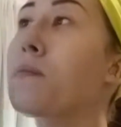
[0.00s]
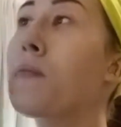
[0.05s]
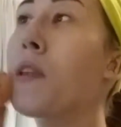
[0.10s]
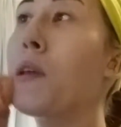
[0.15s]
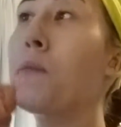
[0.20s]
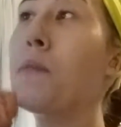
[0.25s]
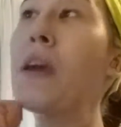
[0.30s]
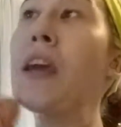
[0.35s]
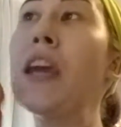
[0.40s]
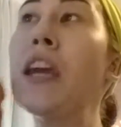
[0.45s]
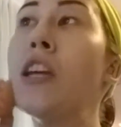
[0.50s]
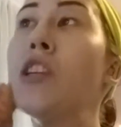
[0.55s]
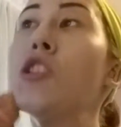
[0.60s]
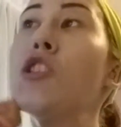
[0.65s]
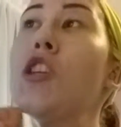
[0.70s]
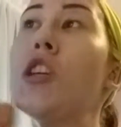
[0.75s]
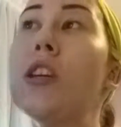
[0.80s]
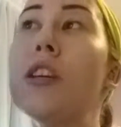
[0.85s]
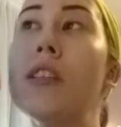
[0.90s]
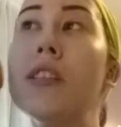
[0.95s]
And making
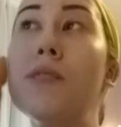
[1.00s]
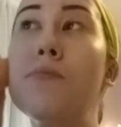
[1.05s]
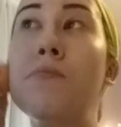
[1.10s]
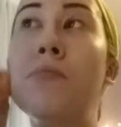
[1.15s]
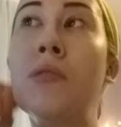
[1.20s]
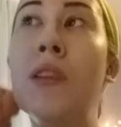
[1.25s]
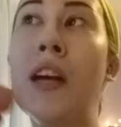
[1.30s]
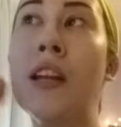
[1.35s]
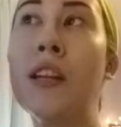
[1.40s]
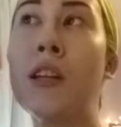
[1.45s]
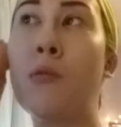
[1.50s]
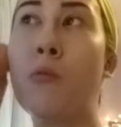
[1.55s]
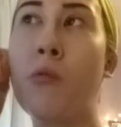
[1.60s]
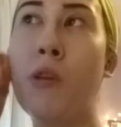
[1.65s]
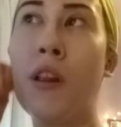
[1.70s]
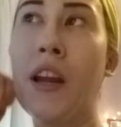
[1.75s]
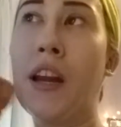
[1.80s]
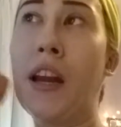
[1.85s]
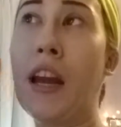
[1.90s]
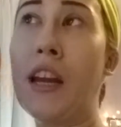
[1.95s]
sure it's blended
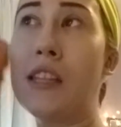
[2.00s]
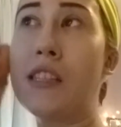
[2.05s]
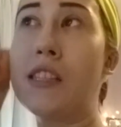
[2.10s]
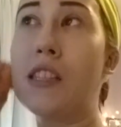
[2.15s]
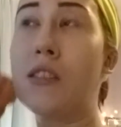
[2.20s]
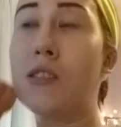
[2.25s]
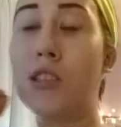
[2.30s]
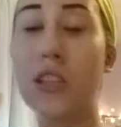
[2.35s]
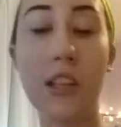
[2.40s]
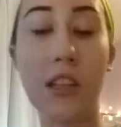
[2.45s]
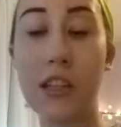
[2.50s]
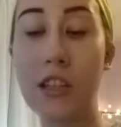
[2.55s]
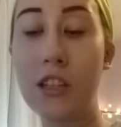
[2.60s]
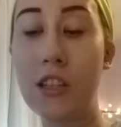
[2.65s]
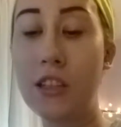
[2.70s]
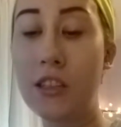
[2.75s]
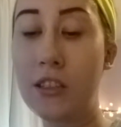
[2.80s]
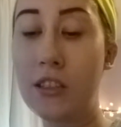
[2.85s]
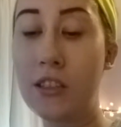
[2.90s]
really nice and good.